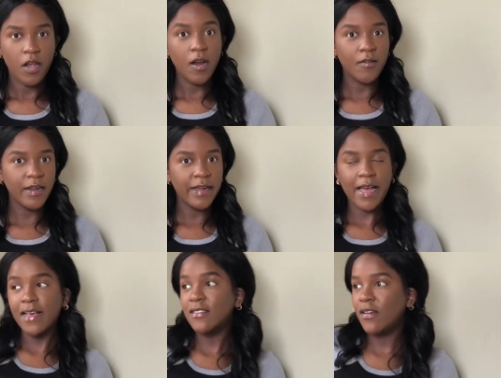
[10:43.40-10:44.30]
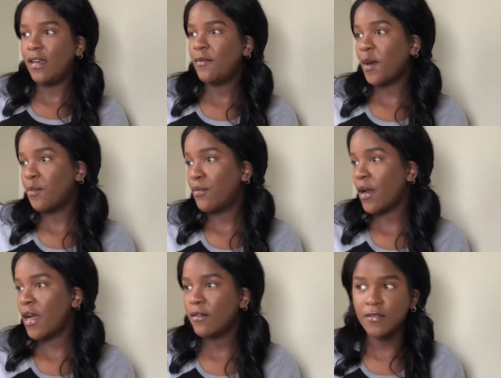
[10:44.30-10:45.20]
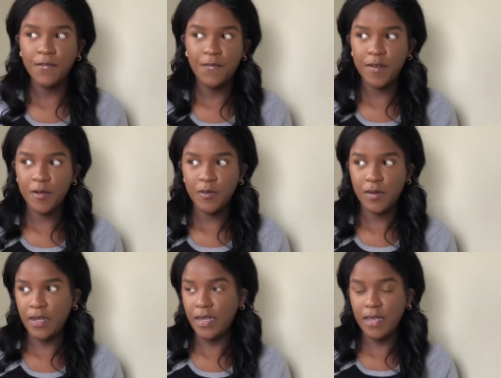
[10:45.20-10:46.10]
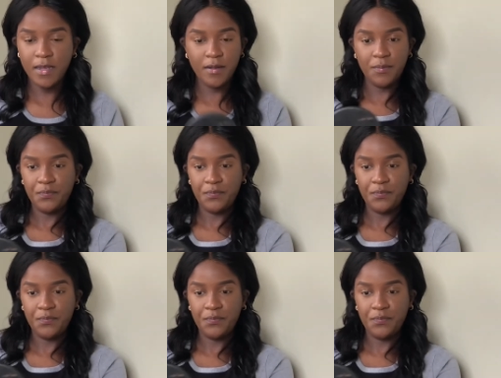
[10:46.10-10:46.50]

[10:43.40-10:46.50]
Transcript: Alright guys, so I have my brows filled in.